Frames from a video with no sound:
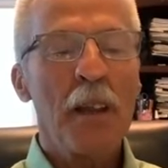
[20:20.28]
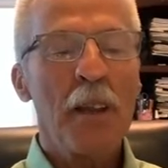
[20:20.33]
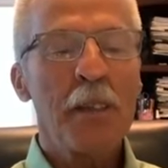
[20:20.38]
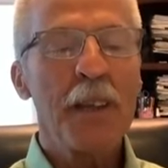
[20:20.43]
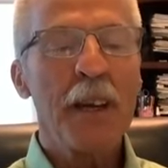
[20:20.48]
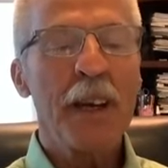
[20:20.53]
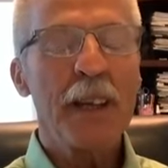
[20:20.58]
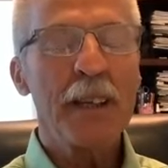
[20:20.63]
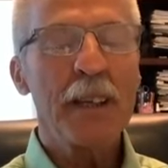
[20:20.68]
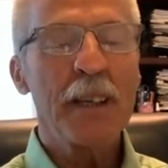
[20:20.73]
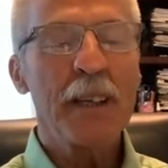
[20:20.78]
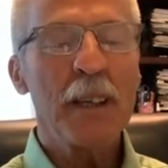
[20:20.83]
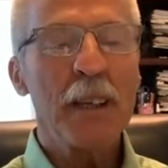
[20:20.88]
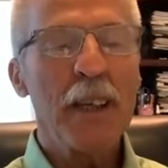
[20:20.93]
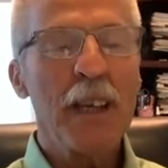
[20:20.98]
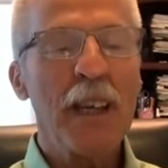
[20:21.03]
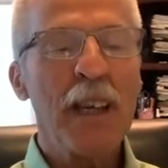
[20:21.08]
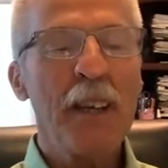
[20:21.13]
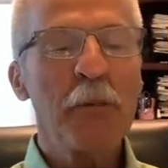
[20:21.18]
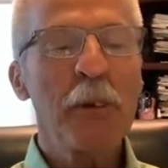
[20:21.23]
that
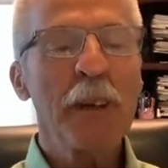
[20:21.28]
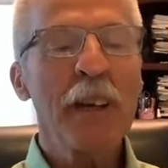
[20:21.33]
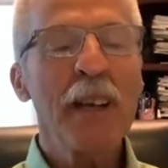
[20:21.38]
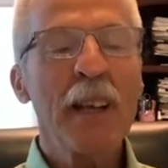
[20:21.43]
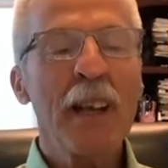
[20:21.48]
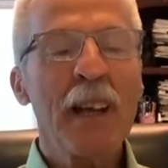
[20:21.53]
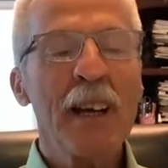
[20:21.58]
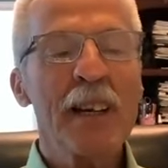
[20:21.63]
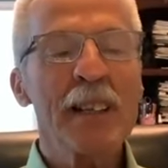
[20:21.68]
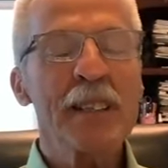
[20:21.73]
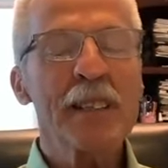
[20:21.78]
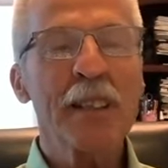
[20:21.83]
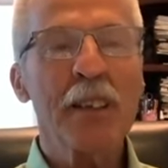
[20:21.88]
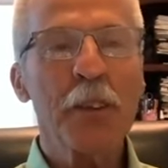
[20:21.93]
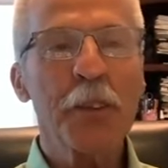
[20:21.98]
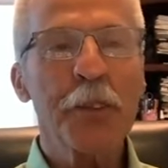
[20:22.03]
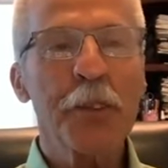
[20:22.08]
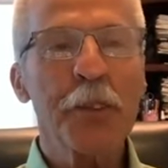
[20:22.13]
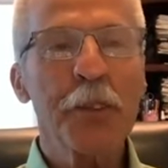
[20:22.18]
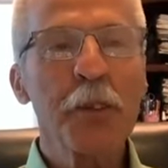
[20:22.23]
he realized
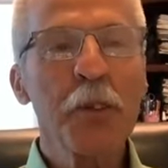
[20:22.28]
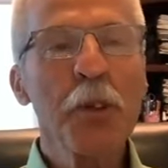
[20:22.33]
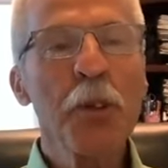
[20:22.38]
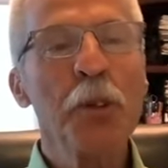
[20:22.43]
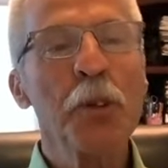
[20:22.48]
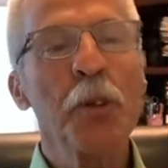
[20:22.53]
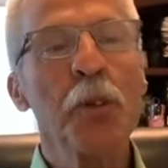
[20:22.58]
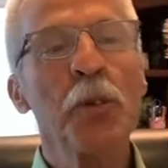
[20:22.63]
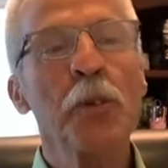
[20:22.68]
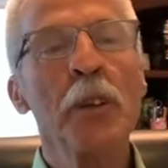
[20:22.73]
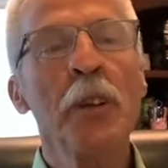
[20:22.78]
that through